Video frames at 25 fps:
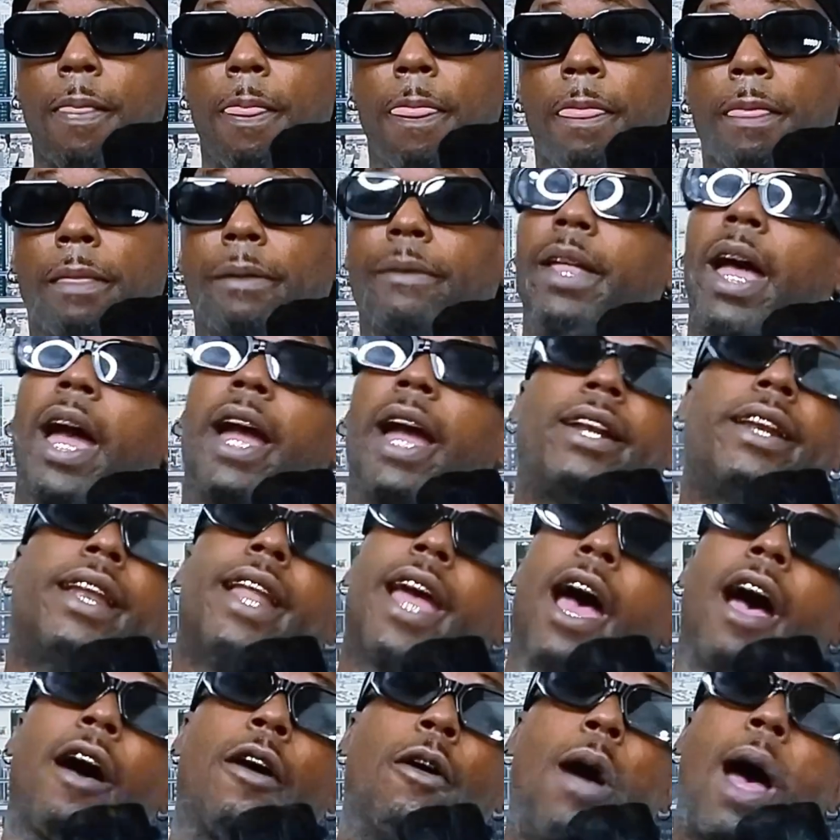Like now,
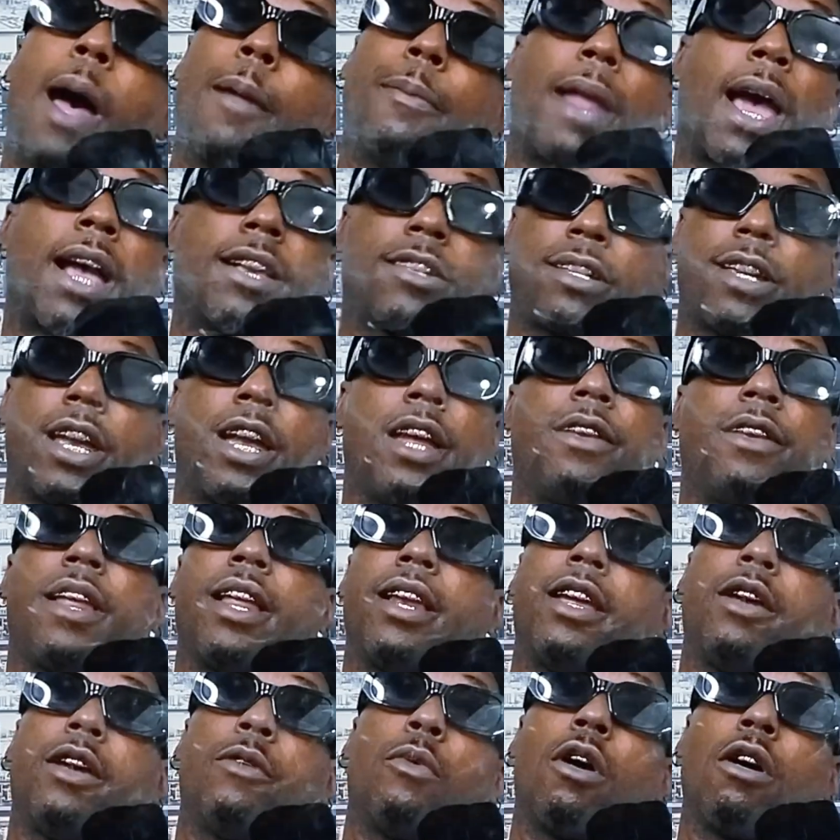I'm not saying that they
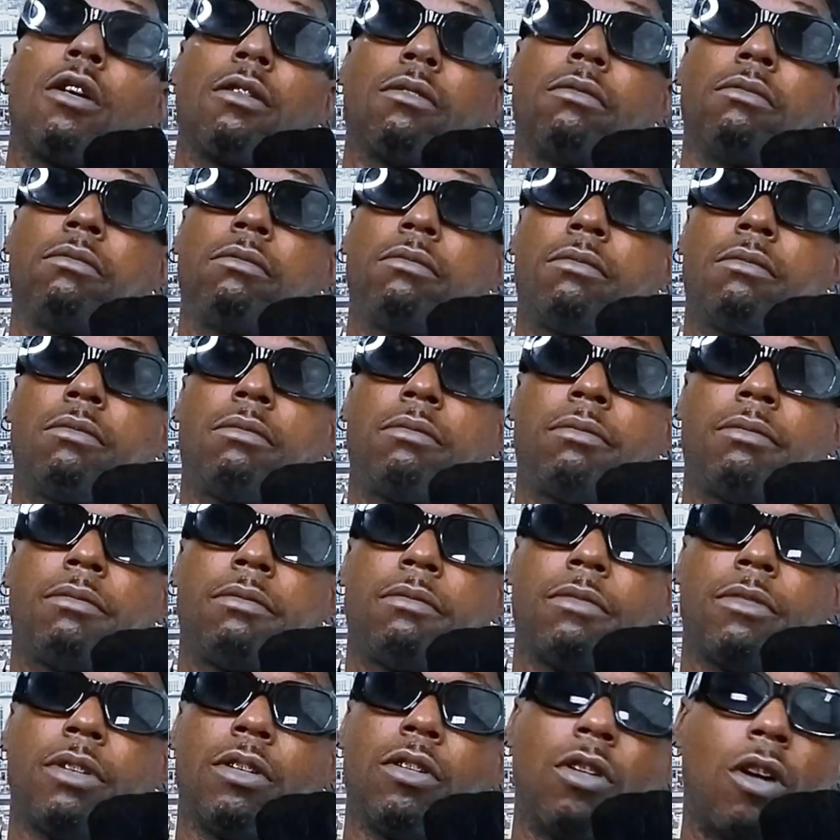weren't. You
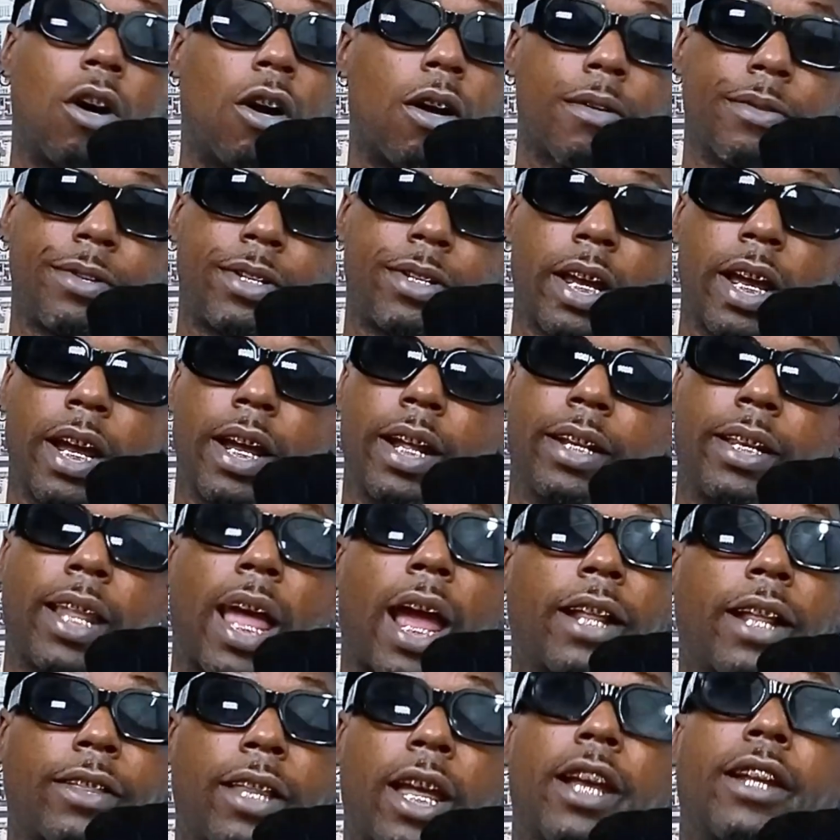know what I'm saying? Like
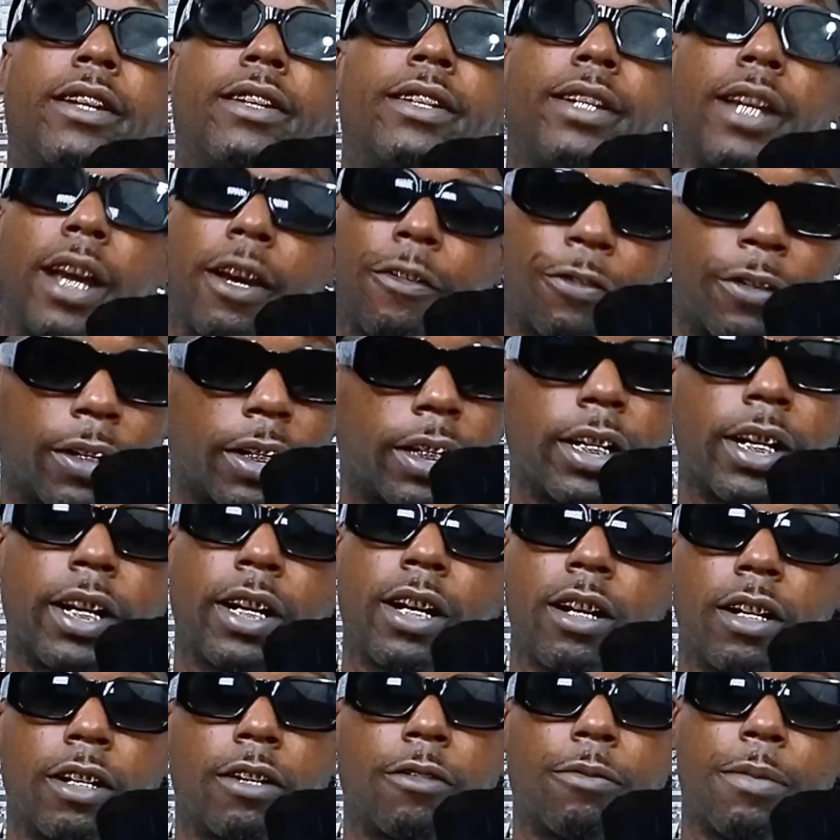they definitely could
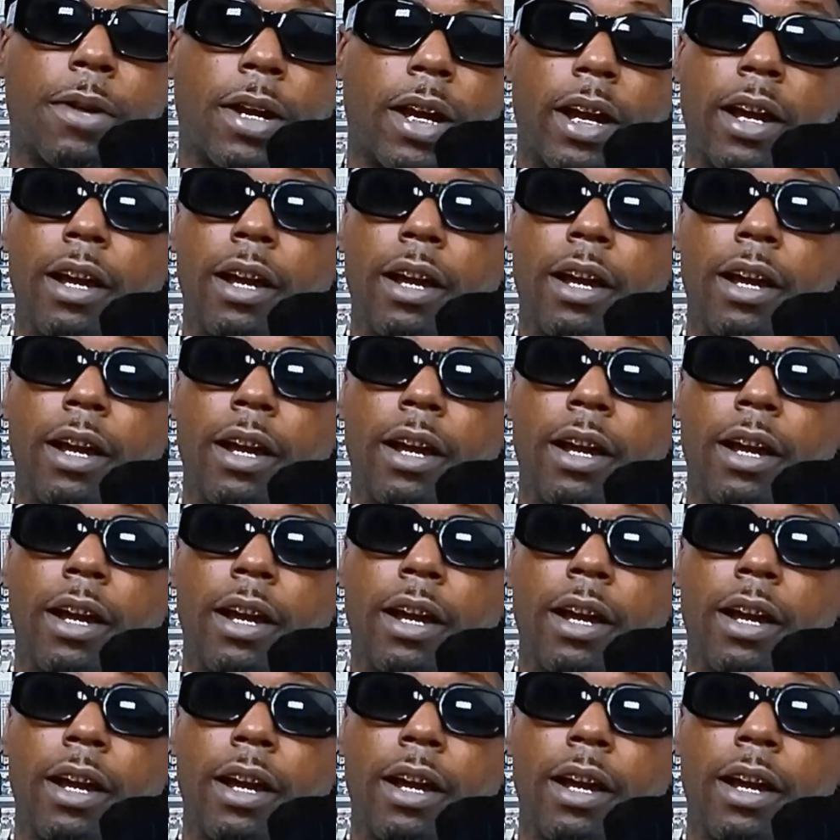have been.